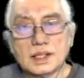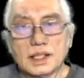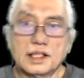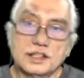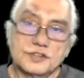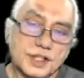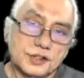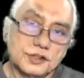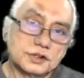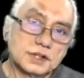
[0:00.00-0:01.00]
In this
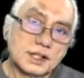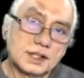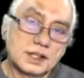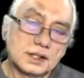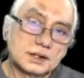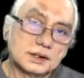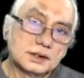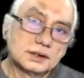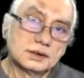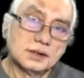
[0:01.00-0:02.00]
video,
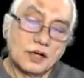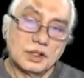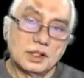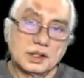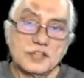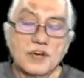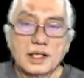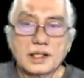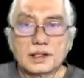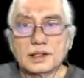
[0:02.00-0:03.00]
I will divide